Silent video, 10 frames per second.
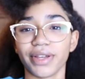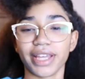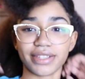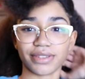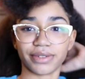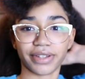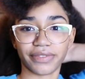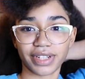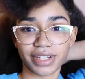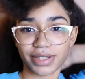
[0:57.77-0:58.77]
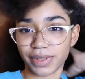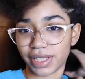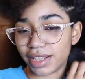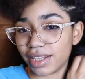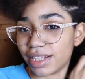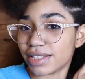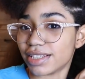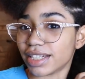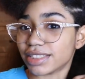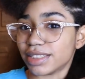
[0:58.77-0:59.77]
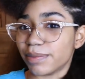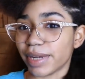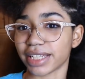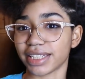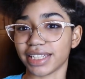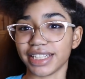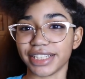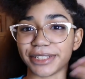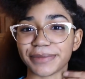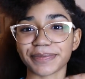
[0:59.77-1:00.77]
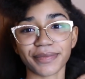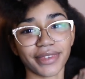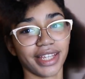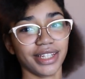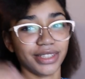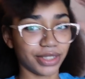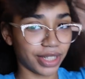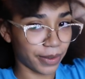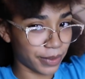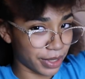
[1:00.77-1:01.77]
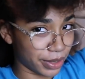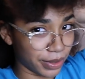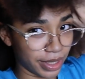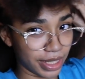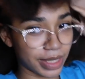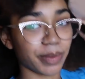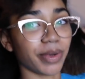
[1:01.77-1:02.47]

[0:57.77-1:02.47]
Okay, so I finished with this section back here. So now I'm going to do this